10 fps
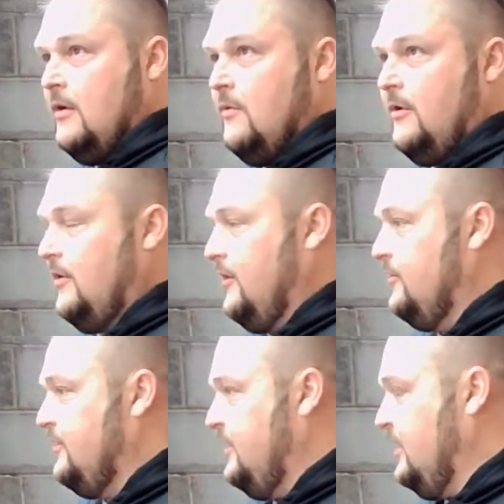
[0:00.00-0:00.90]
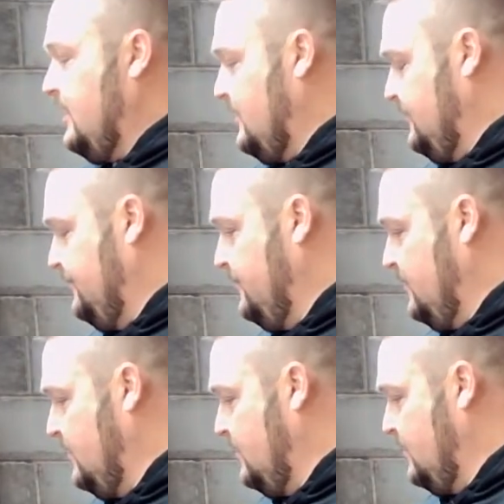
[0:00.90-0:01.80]
what are those? I
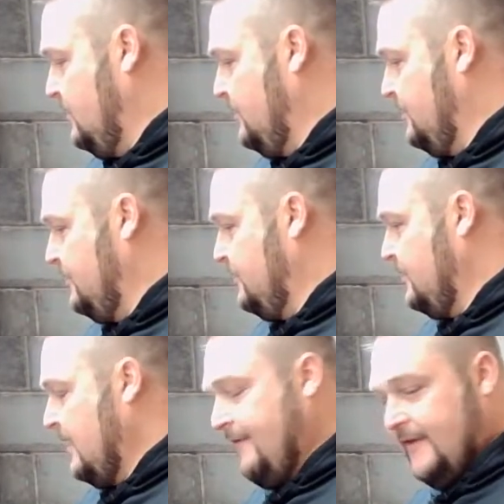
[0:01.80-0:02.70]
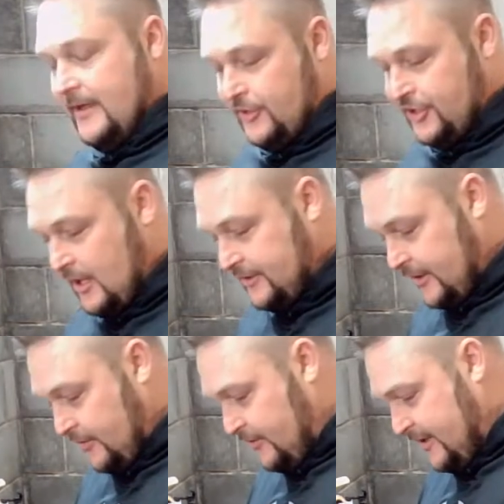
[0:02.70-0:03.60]
forget what shocks they
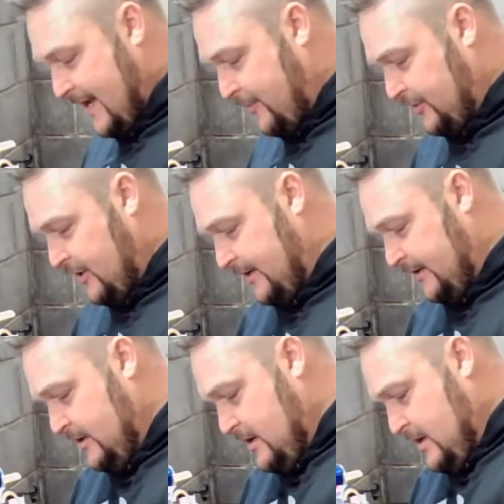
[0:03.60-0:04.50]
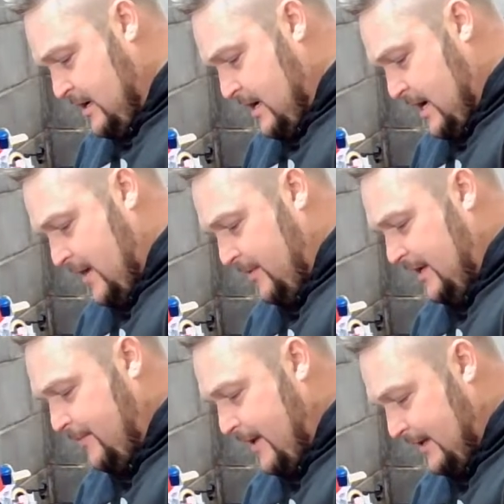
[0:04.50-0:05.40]
are. They're on Amazon. And
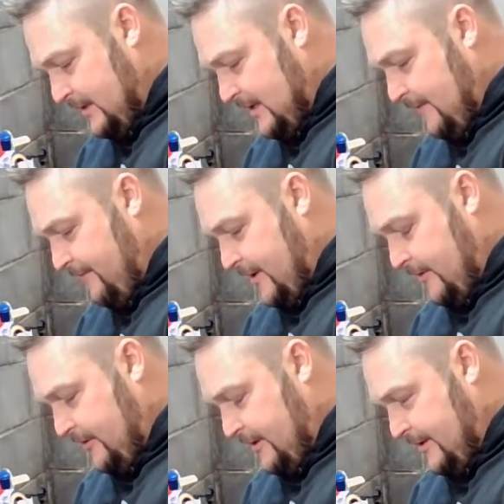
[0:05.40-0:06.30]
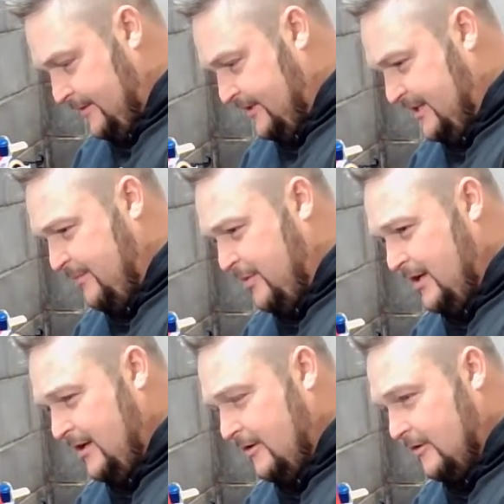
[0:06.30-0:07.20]
eBay and stuff. They were the
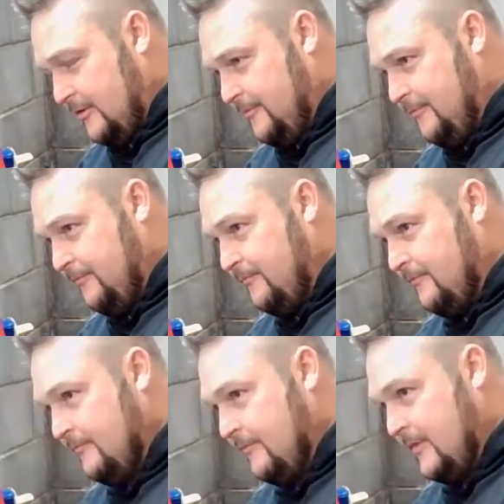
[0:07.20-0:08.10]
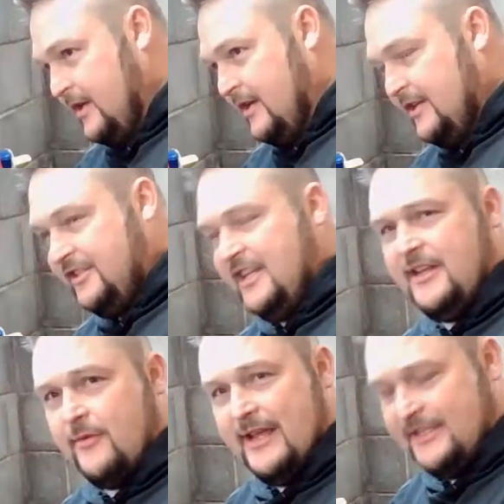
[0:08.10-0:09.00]
ZP or
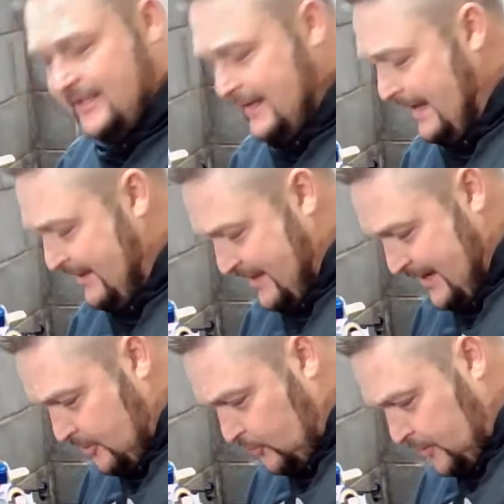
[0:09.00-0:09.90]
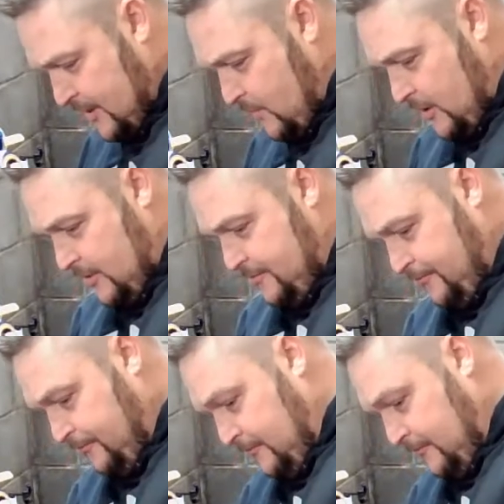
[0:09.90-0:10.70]
ZD Racing, I think is what they were.